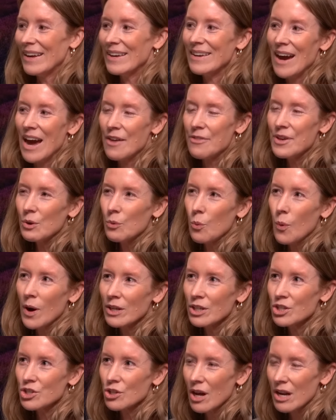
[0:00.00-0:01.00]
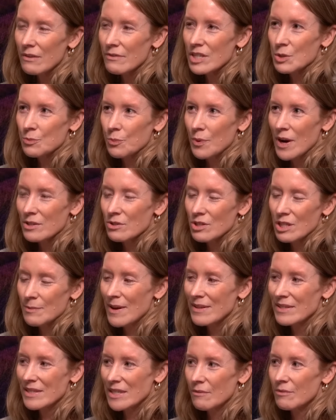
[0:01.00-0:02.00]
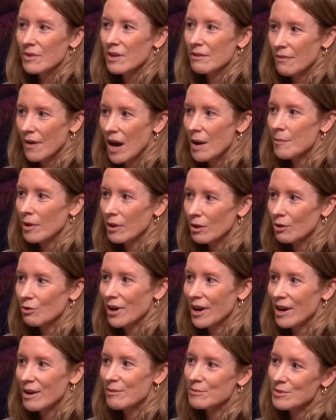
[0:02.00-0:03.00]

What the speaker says: Yeah, I think one shot of espresso is about 75 milligrams.